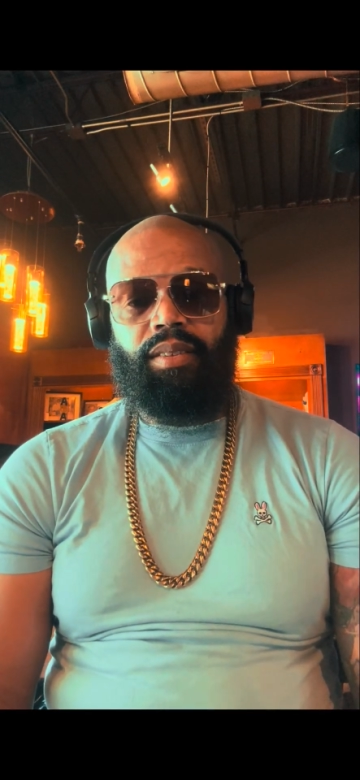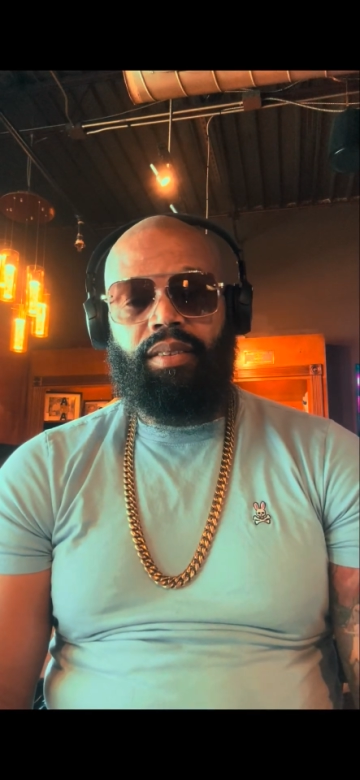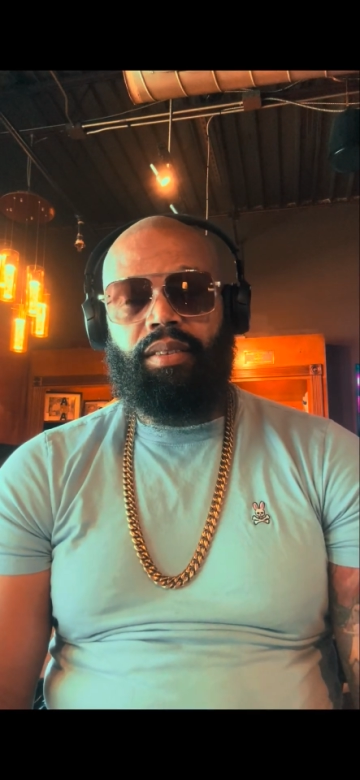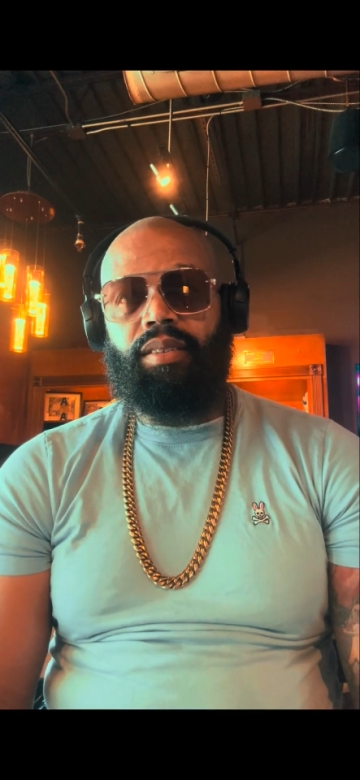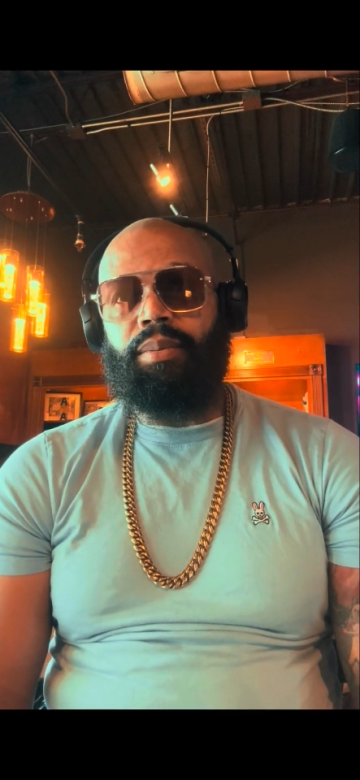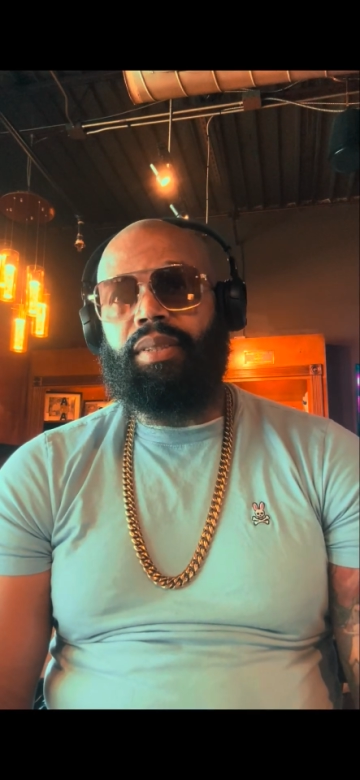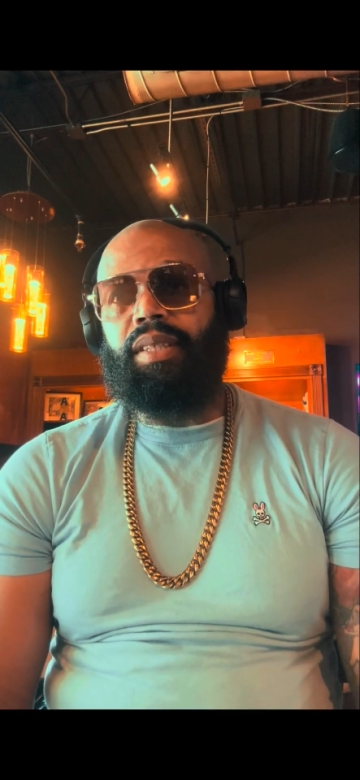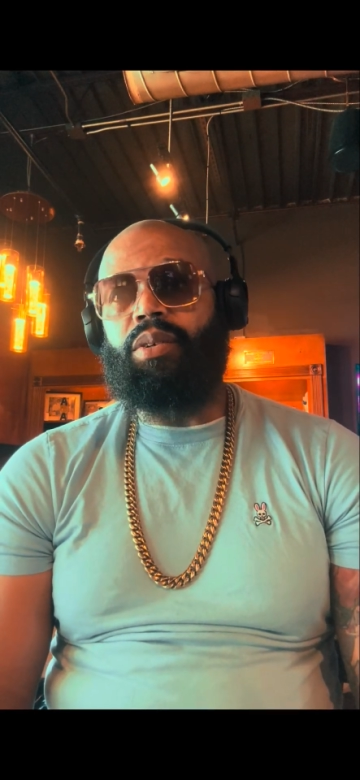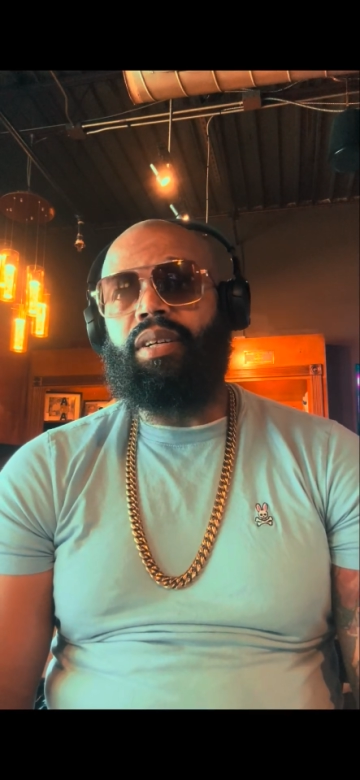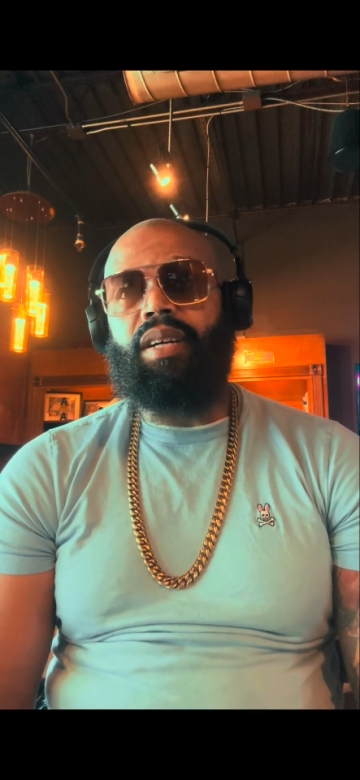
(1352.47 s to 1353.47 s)
what I'm saying?
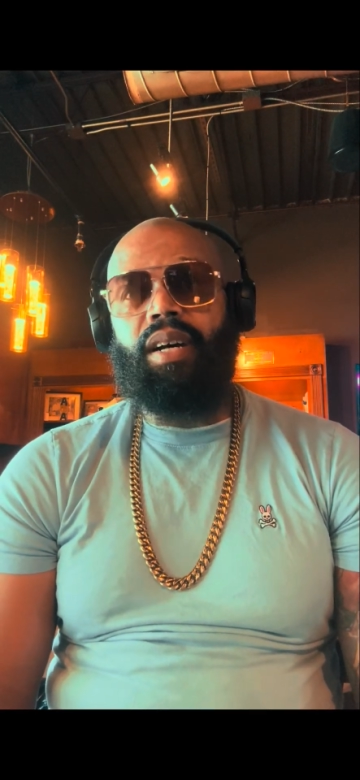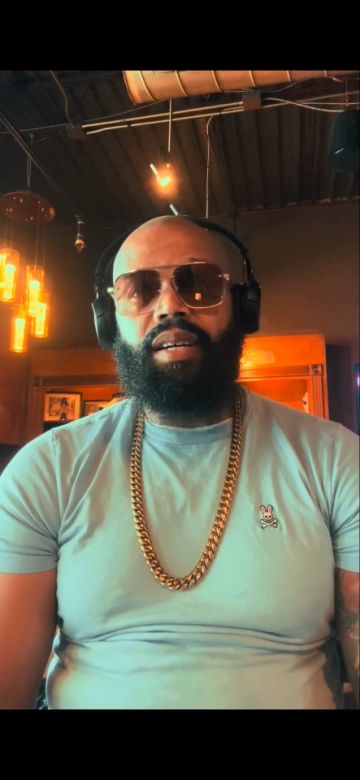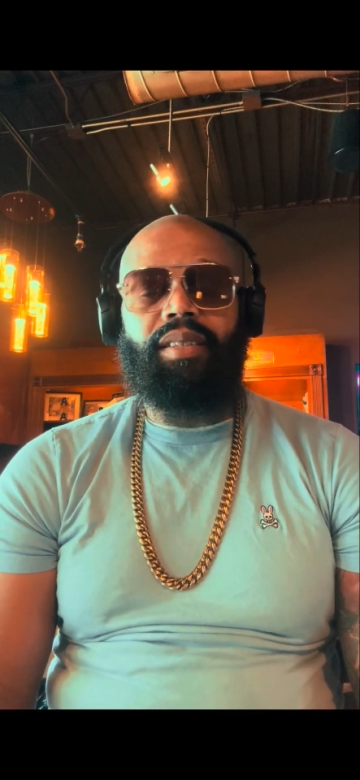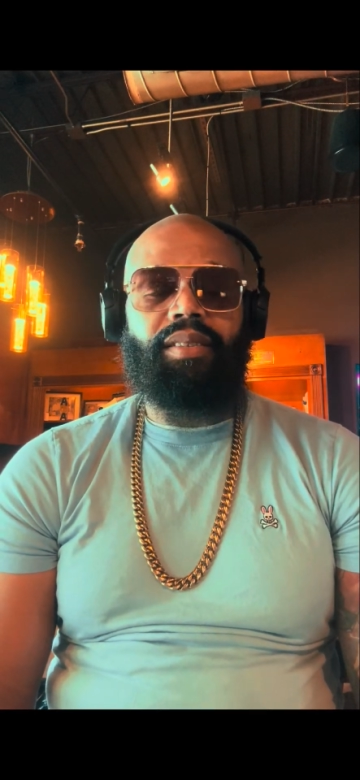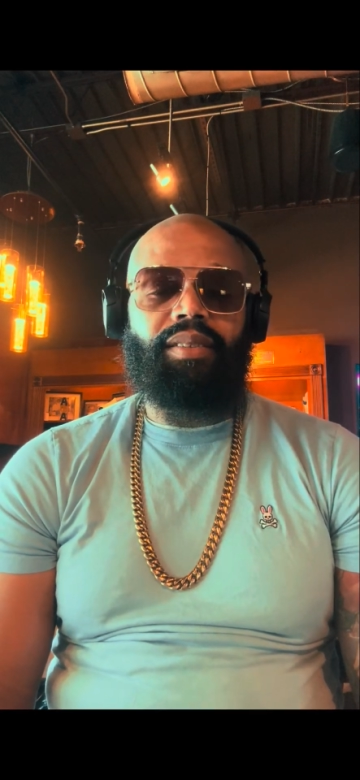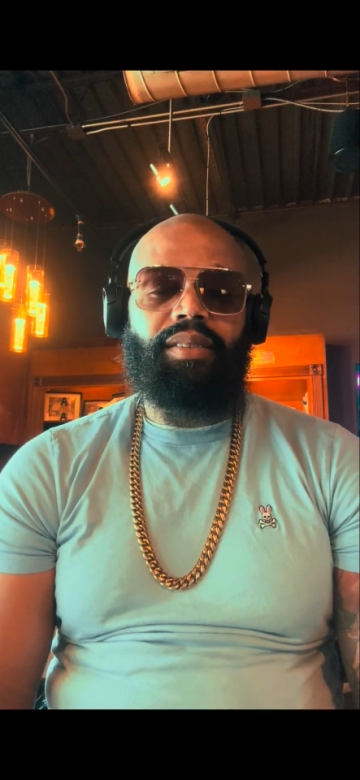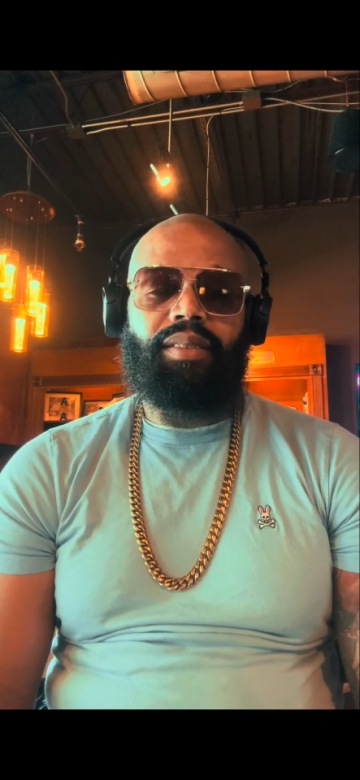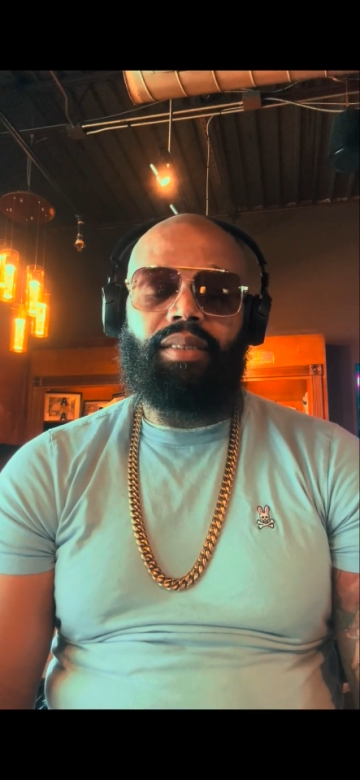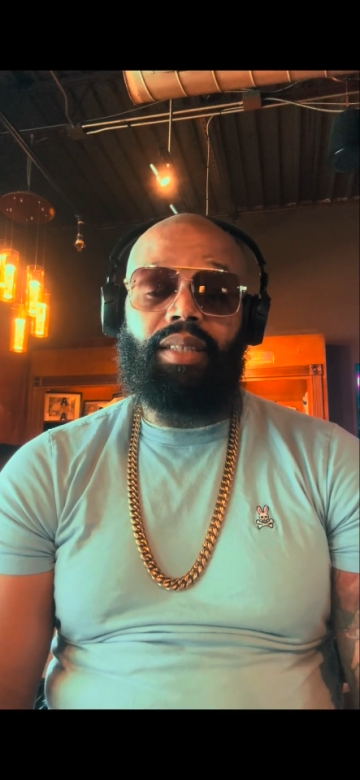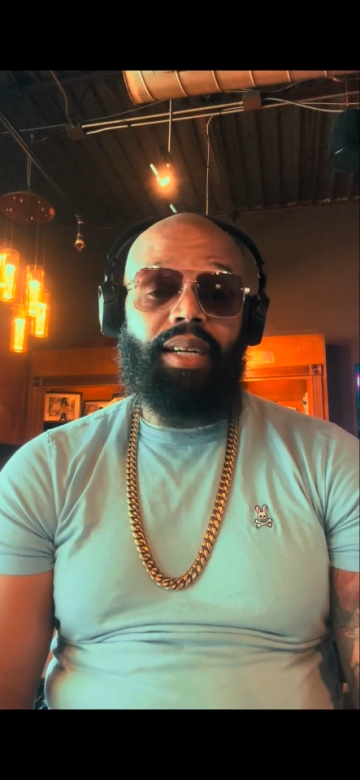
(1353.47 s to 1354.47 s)
Or a cuck.
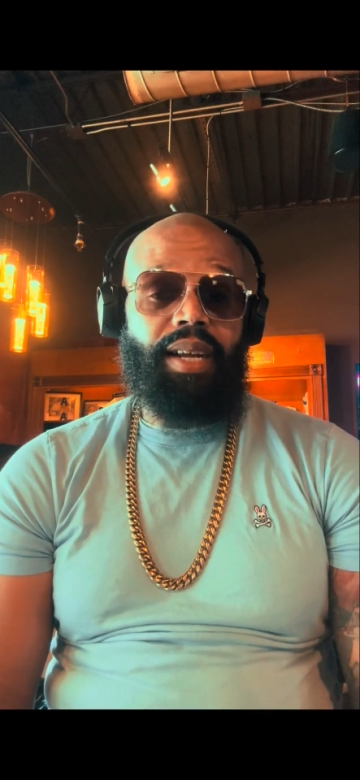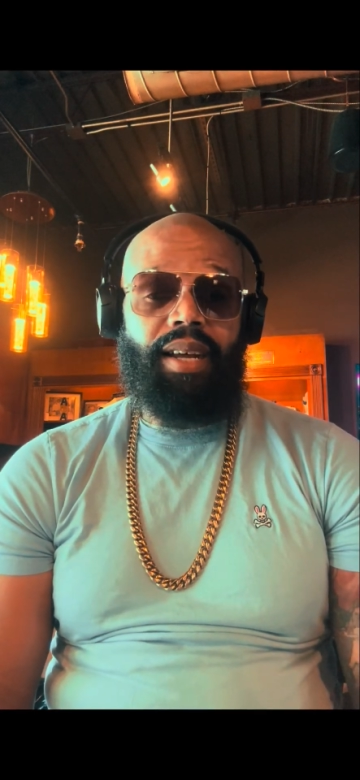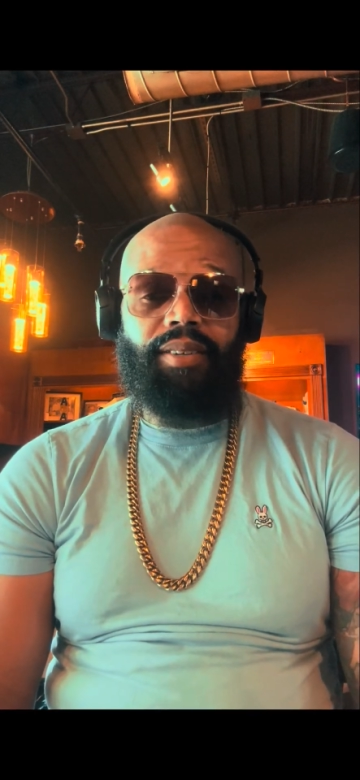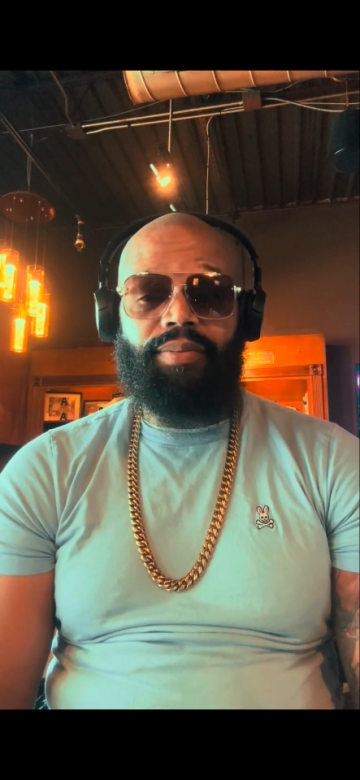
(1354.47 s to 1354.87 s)
None of that.